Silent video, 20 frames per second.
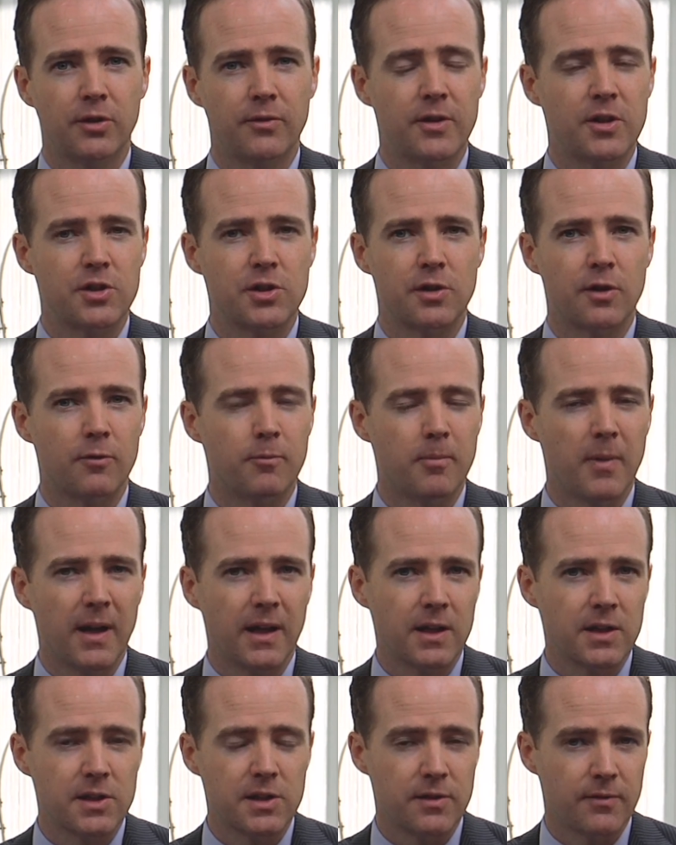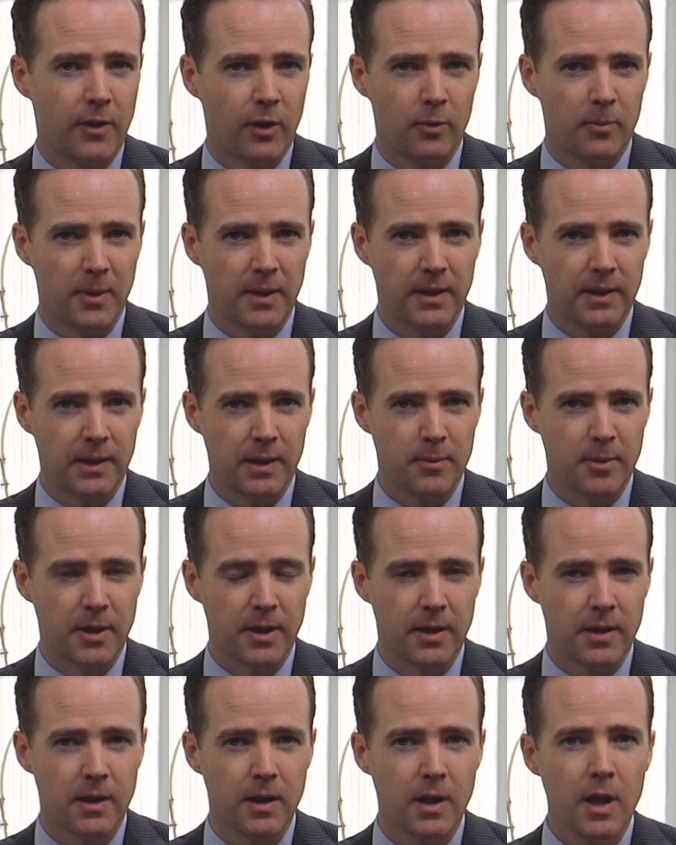Division of Menkes Development
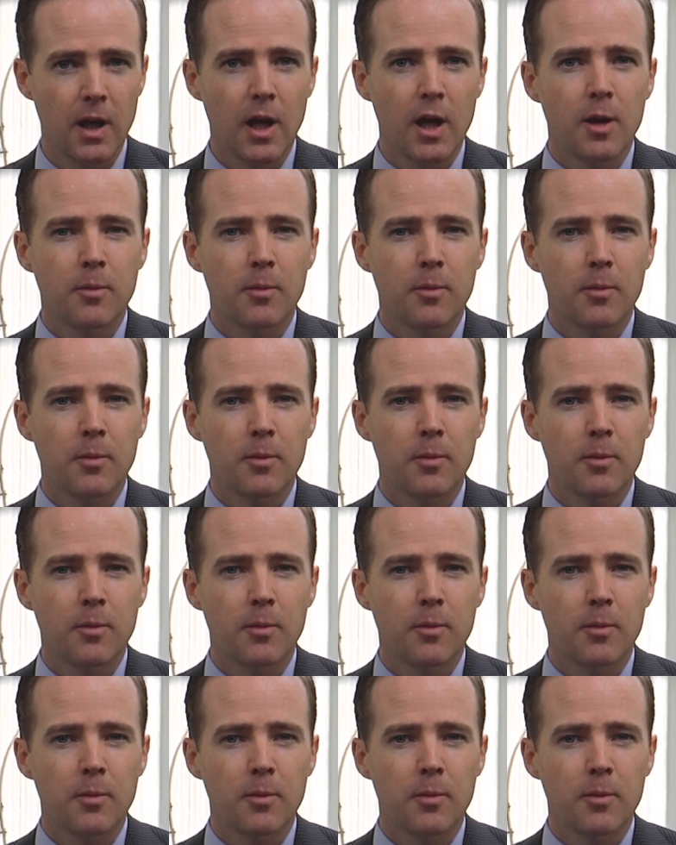Limited.